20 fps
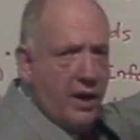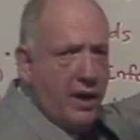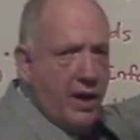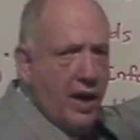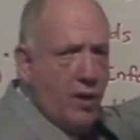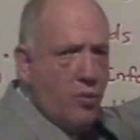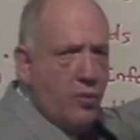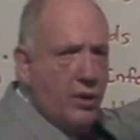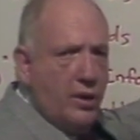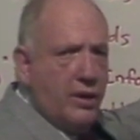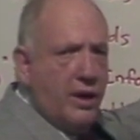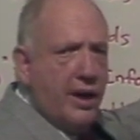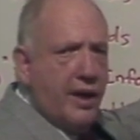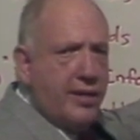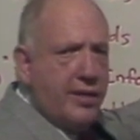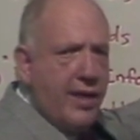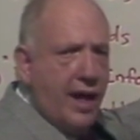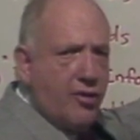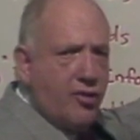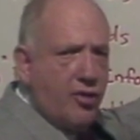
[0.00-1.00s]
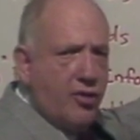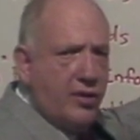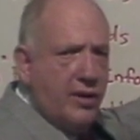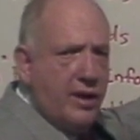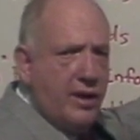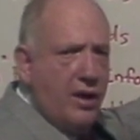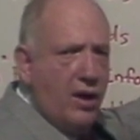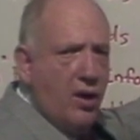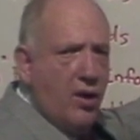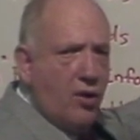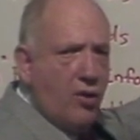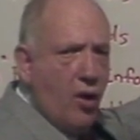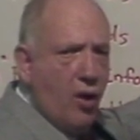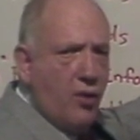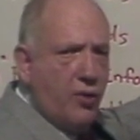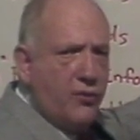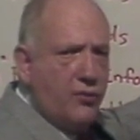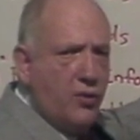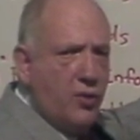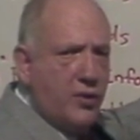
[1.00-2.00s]
It will essentially go
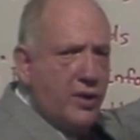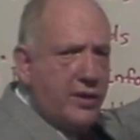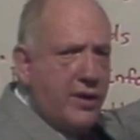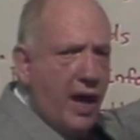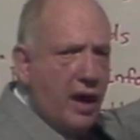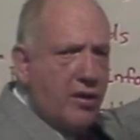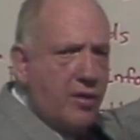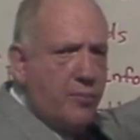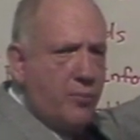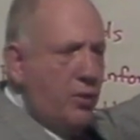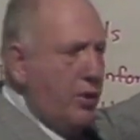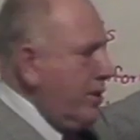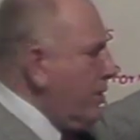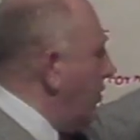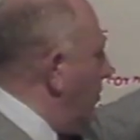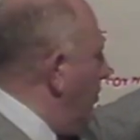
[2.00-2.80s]
through the textbook